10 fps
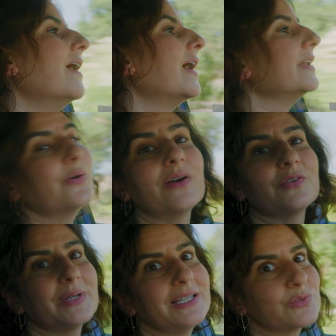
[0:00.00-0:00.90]
I know
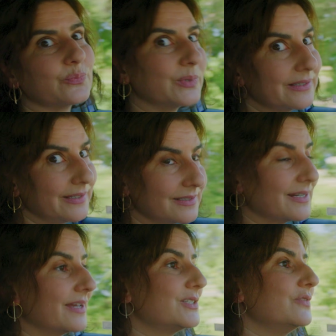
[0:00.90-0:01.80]
everybody is really into
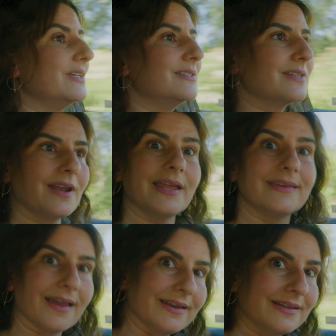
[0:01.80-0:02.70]
SUVs, and I
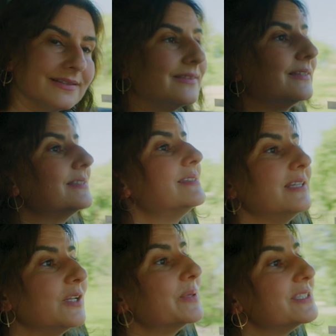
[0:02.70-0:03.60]
get it. The
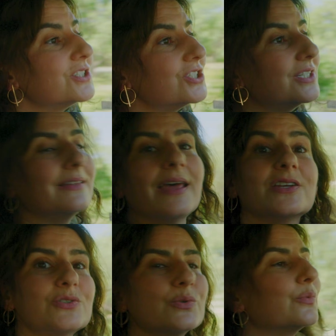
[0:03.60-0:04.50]
seating position and
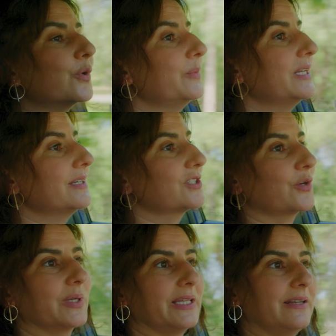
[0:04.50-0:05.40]
extra roominess are
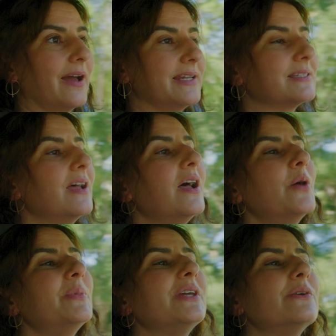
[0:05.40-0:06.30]
really nice,
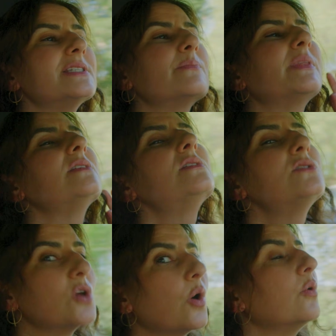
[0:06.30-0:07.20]
but there is something so